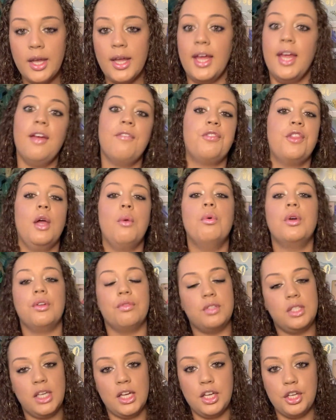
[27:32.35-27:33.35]
if they would
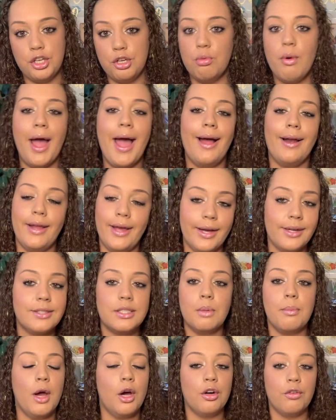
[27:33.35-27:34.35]
have seen you at
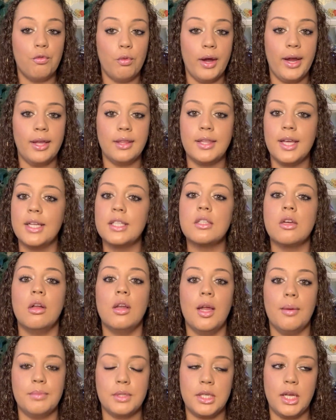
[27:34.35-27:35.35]
X amount of weight. That's all
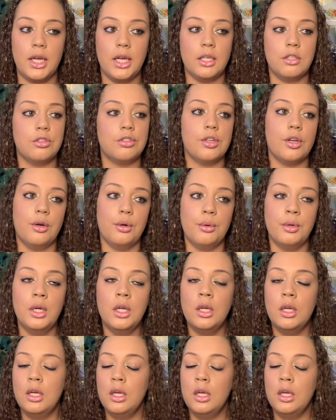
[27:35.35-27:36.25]
I'm saying. So